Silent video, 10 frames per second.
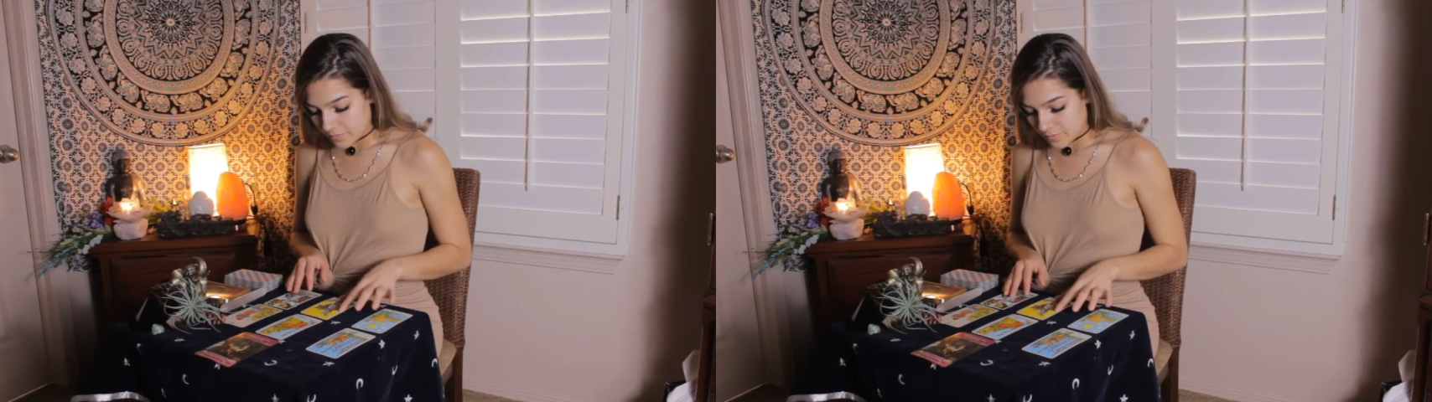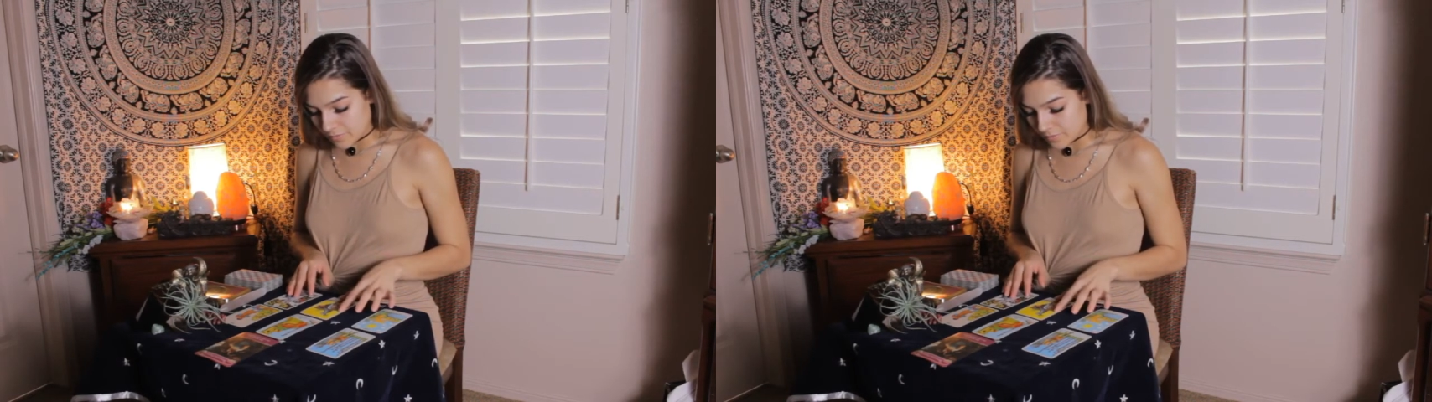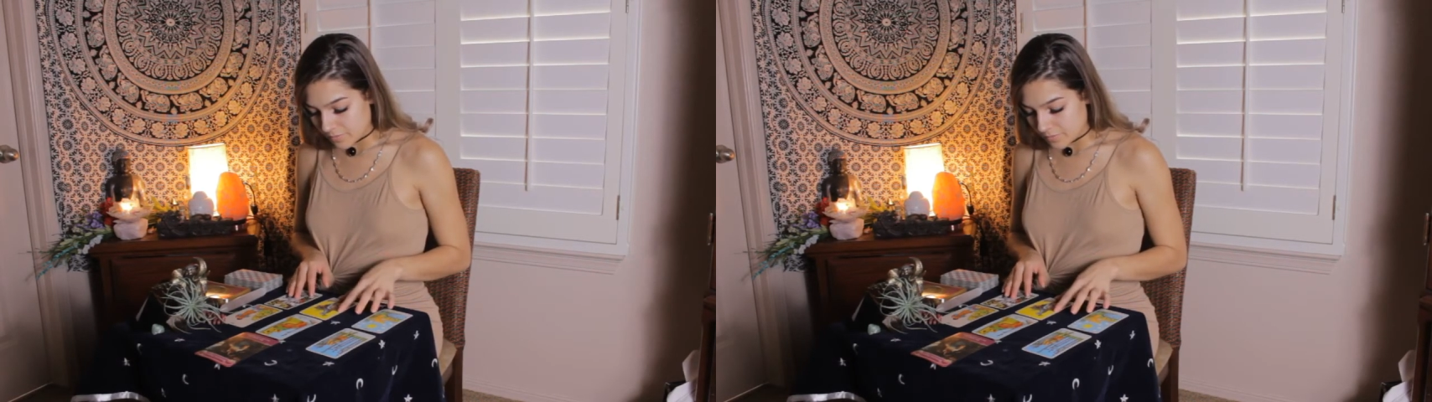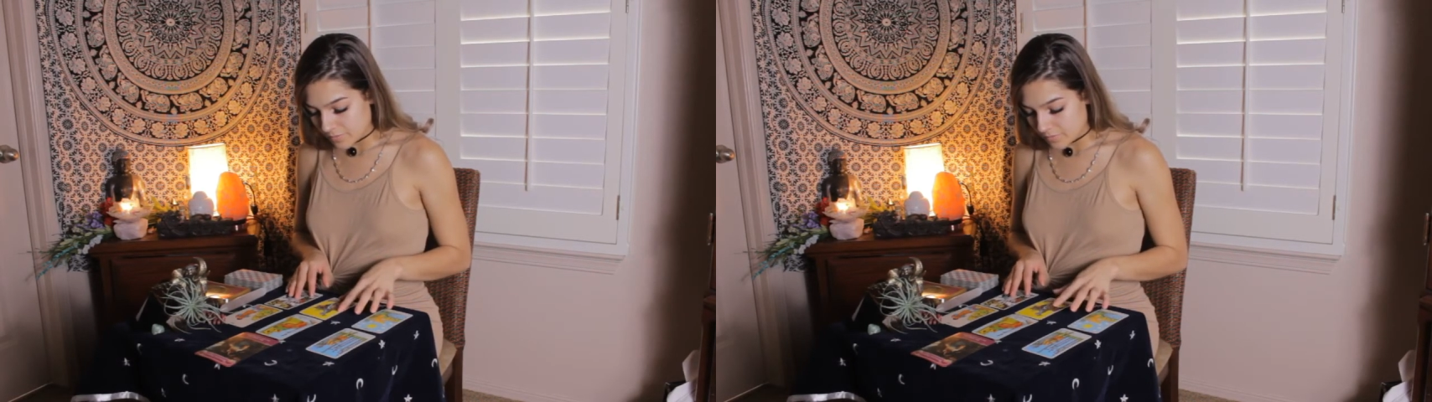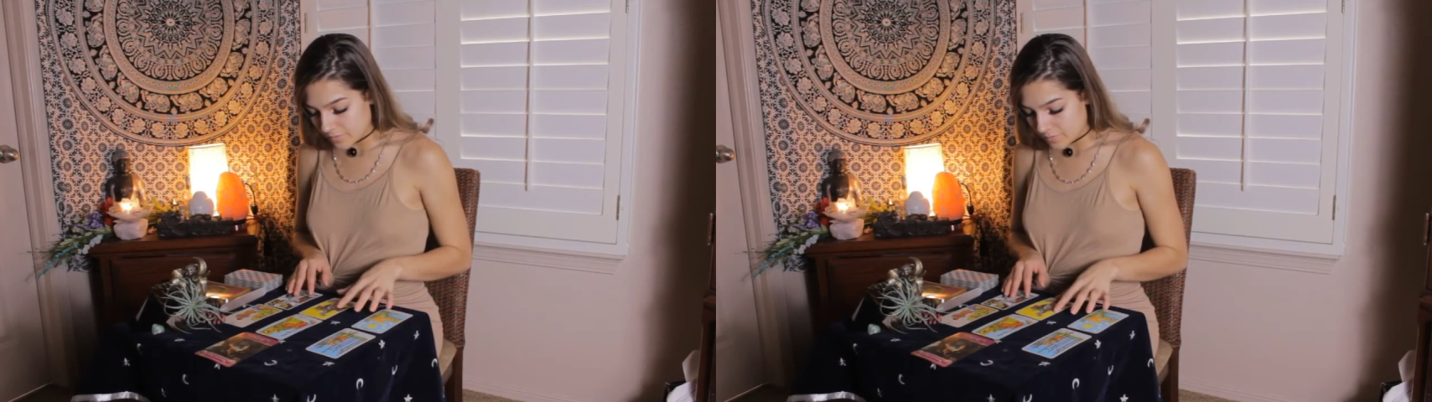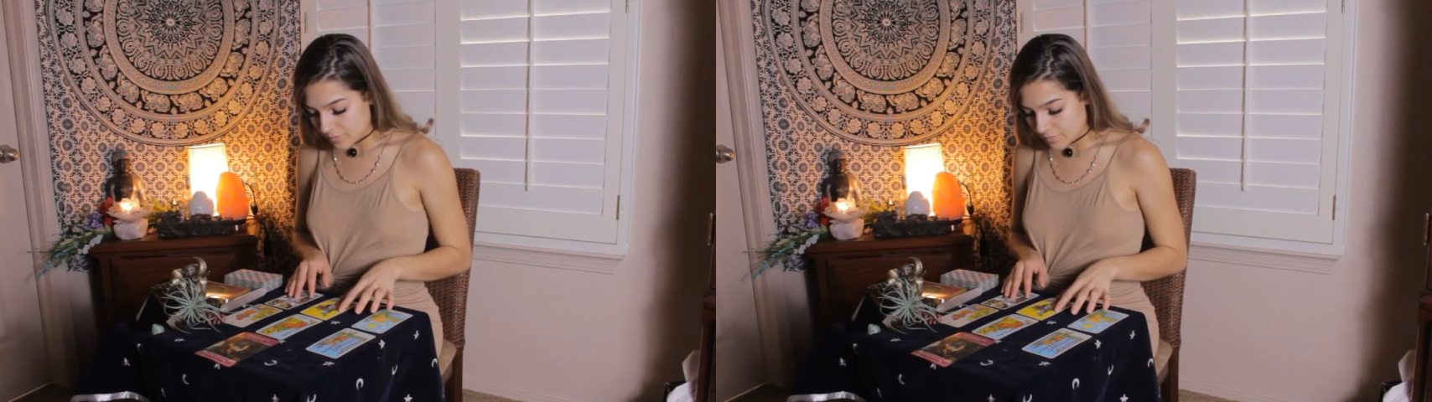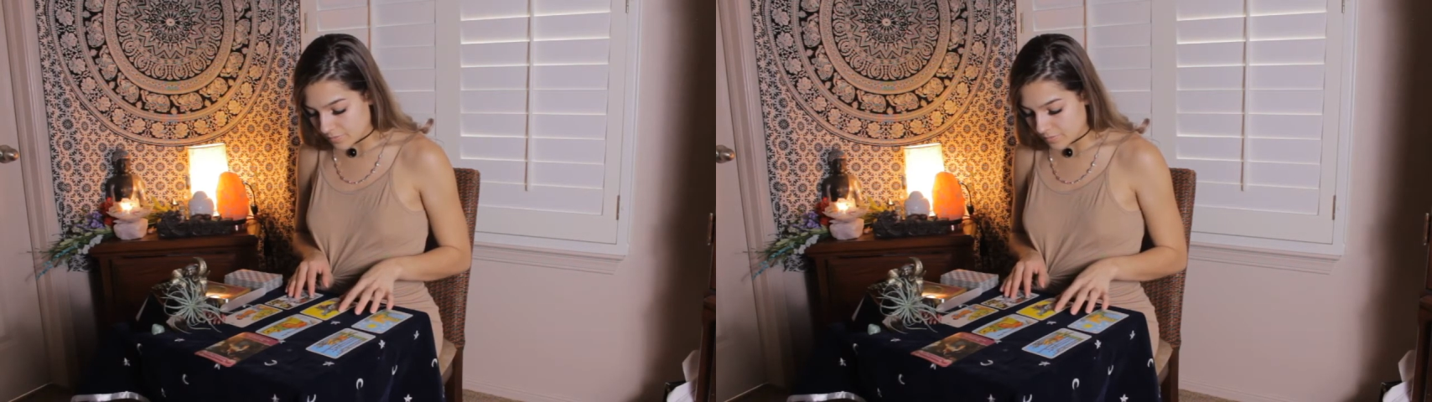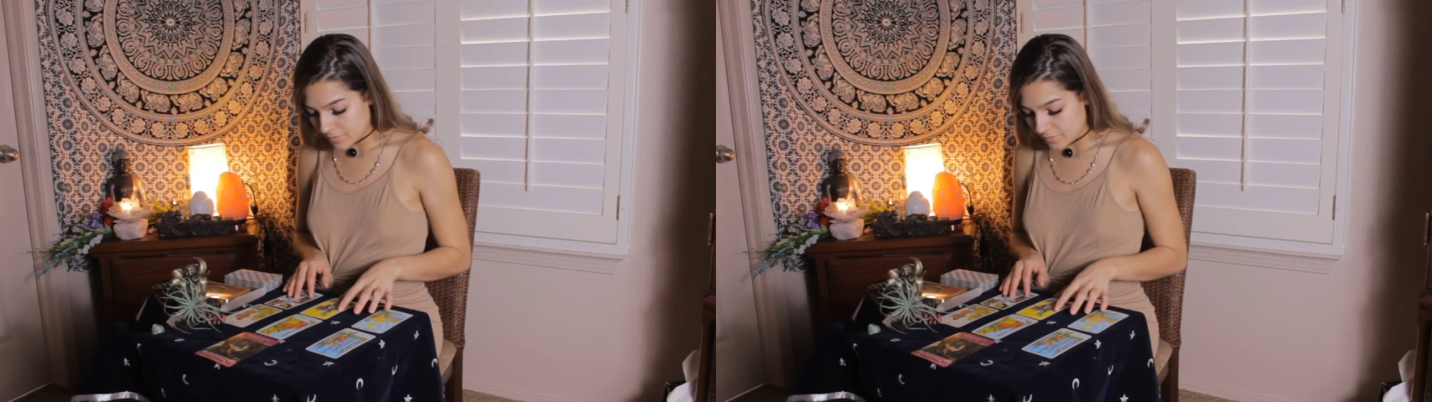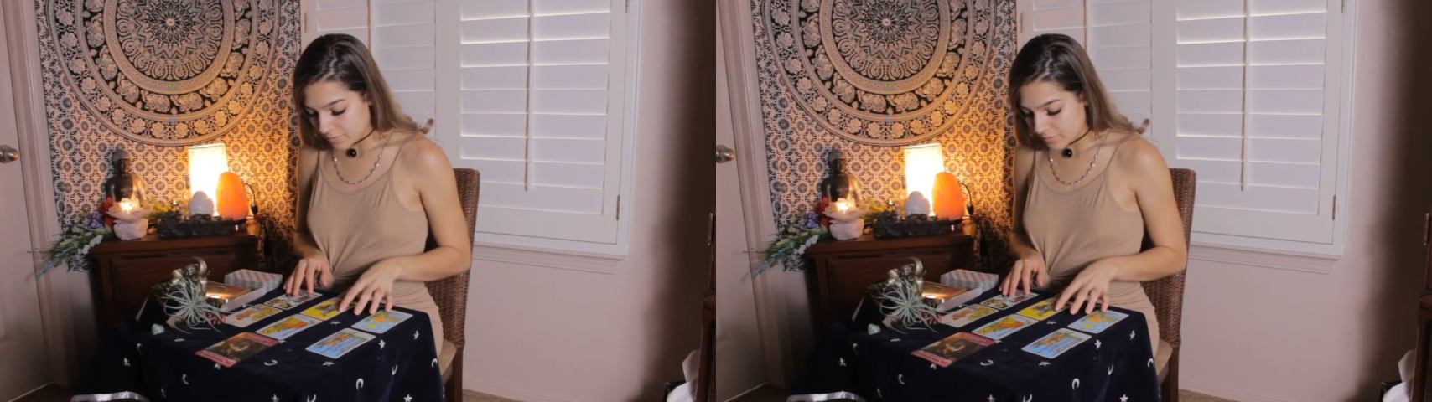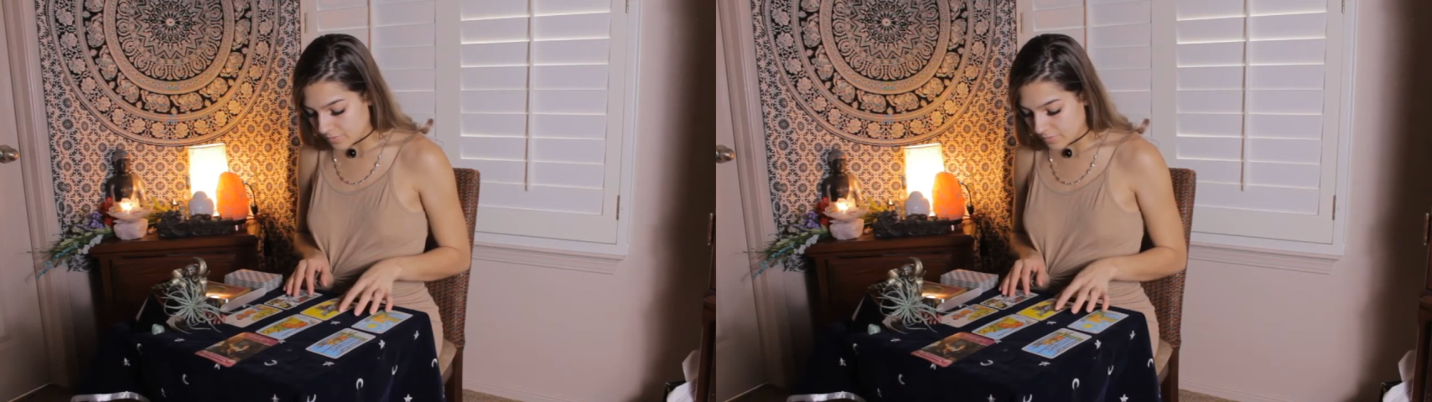
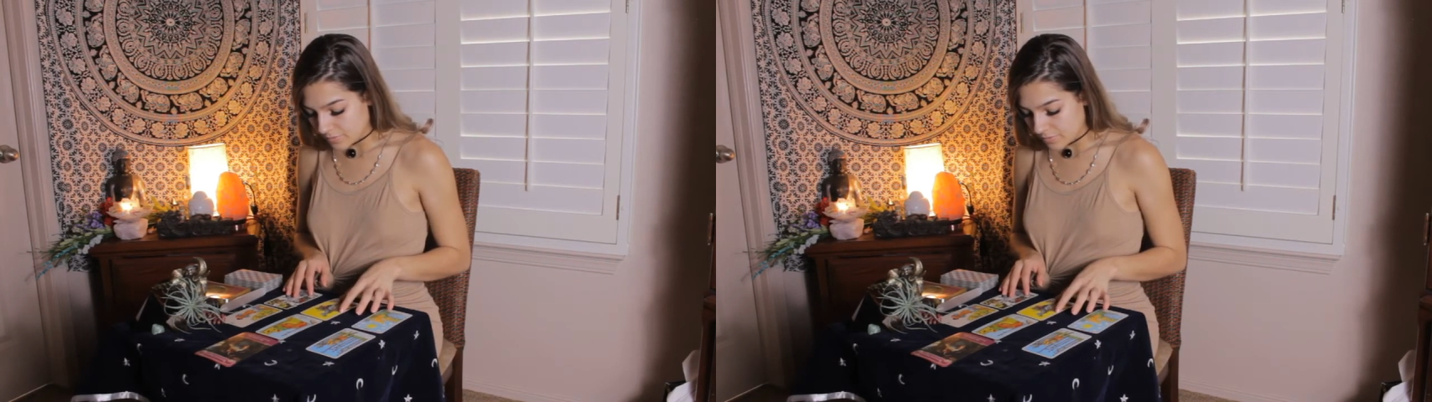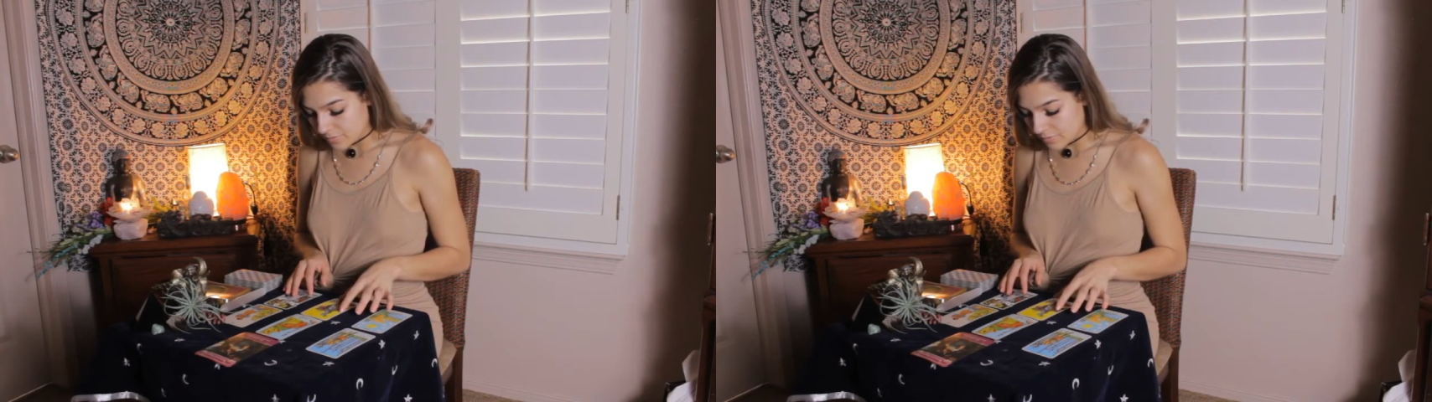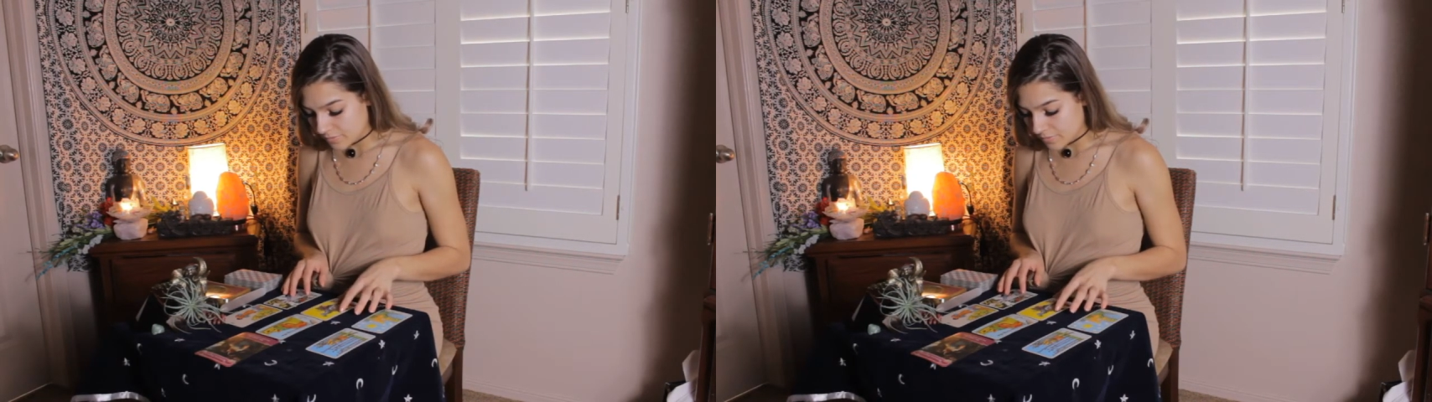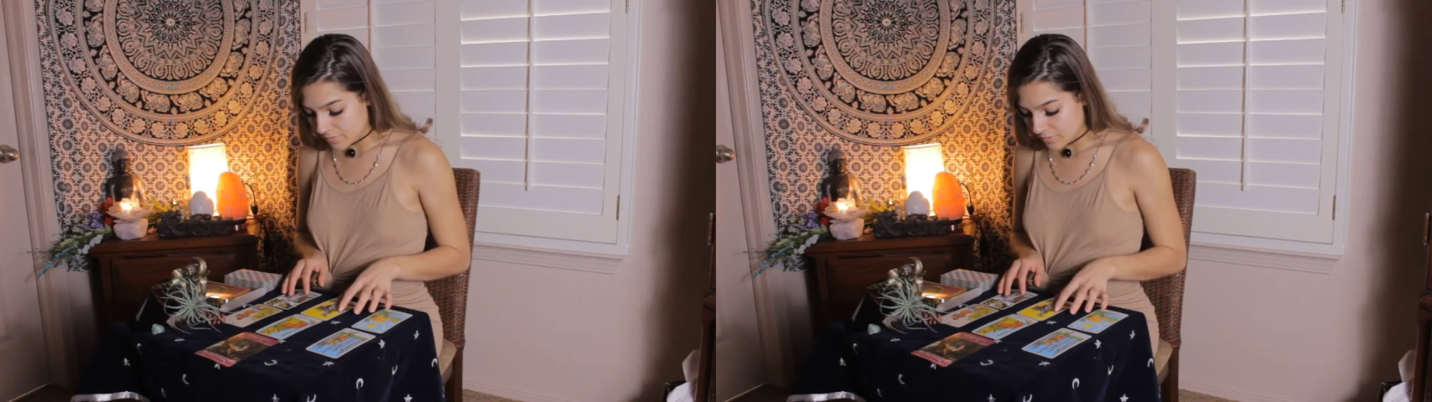(silence)